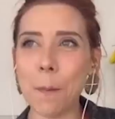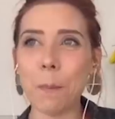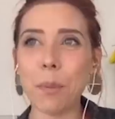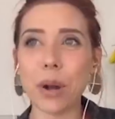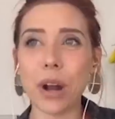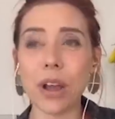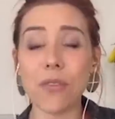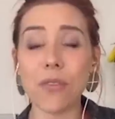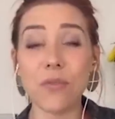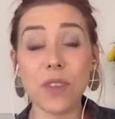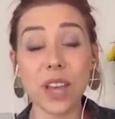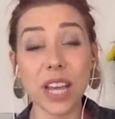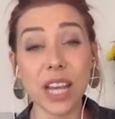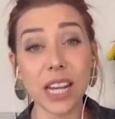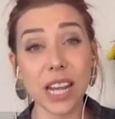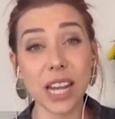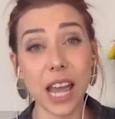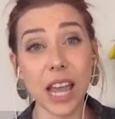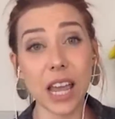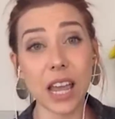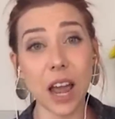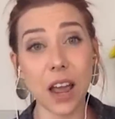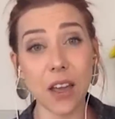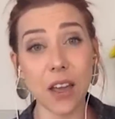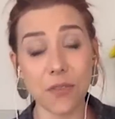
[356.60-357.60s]
But mm-hmm. I feel
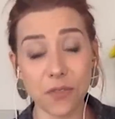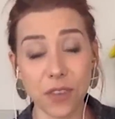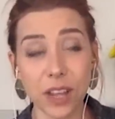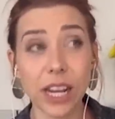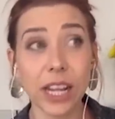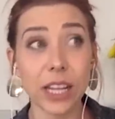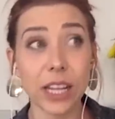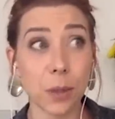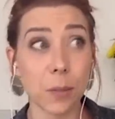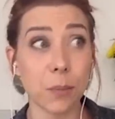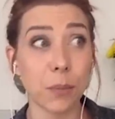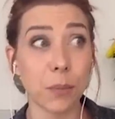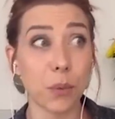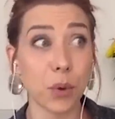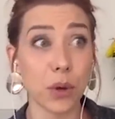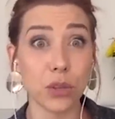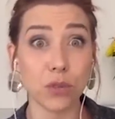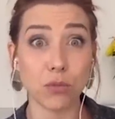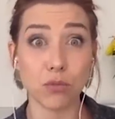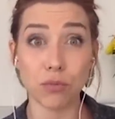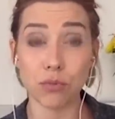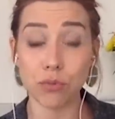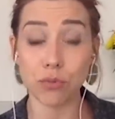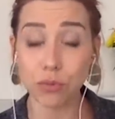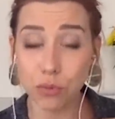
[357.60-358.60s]
like, I feel like the boys